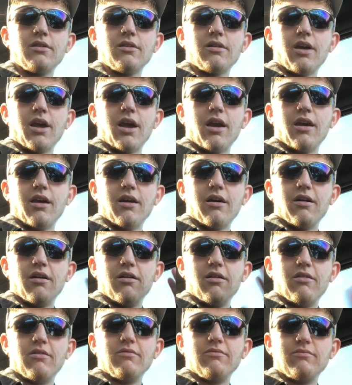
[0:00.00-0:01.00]

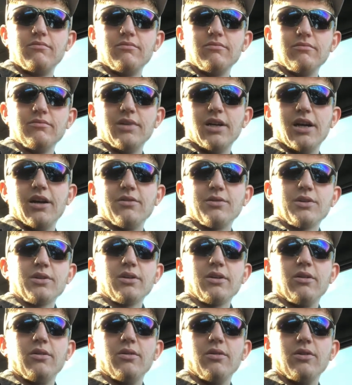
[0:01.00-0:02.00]
Heyo, how's it
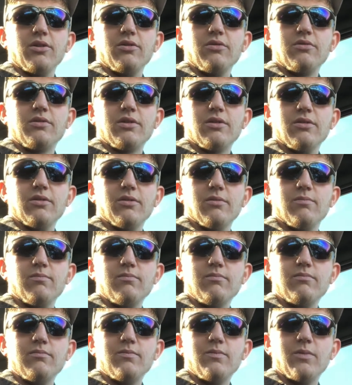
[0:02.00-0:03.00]
going, YouTube?
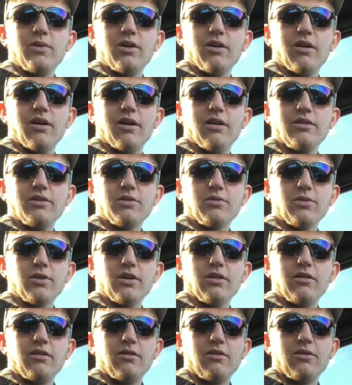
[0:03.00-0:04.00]
Alright, so we
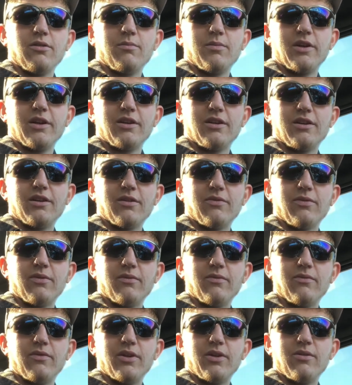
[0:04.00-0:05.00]
got a little bit
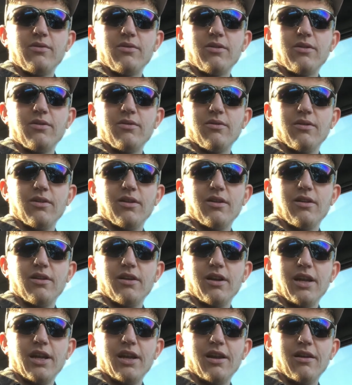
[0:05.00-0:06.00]
different view going
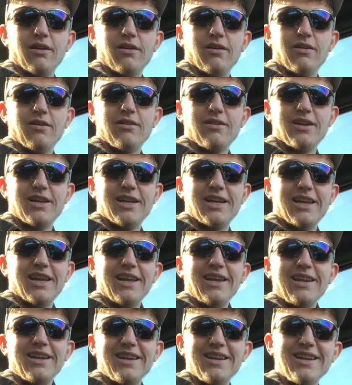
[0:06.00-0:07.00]
on here.
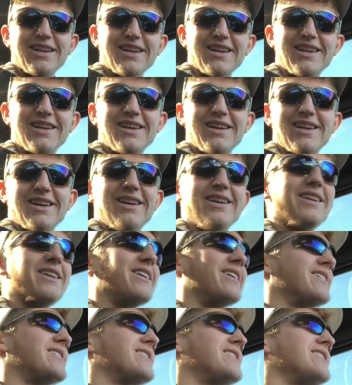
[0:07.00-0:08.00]

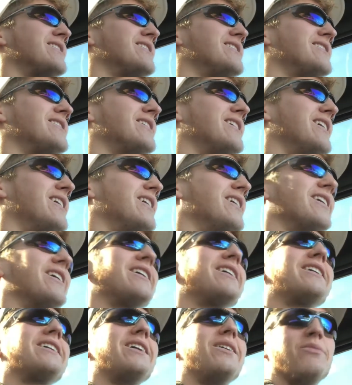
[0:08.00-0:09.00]
This is
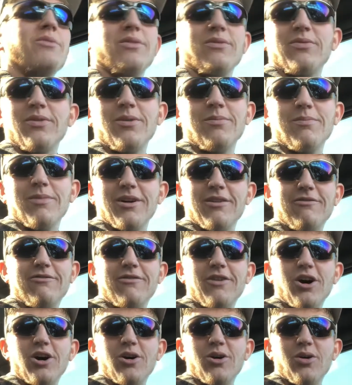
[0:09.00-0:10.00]
coming from my
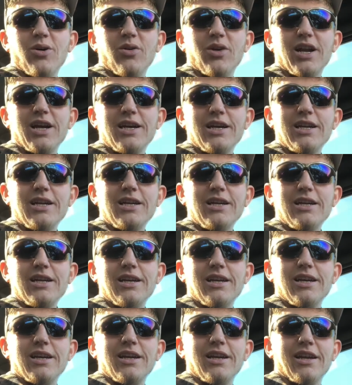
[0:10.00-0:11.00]
phone.
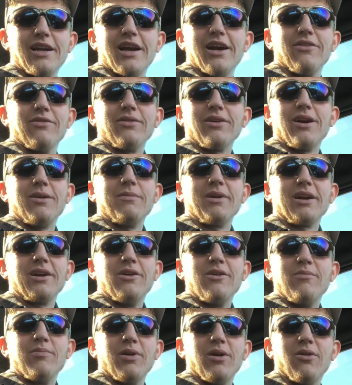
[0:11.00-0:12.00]
Yeah, I forgot my
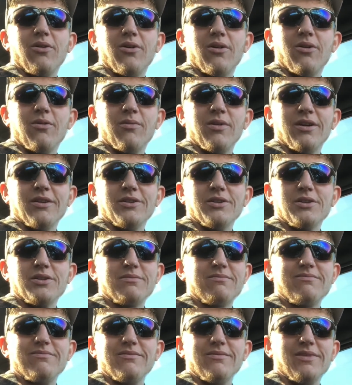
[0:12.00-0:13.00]
GoPro home, and I
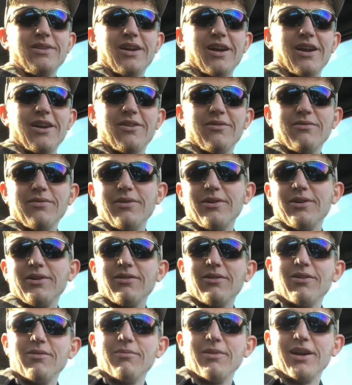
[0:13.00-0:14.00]
didn't feel
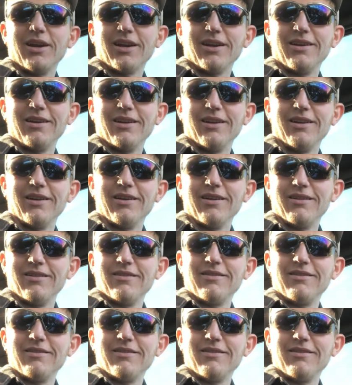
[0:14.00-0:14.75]
like running back in to get it.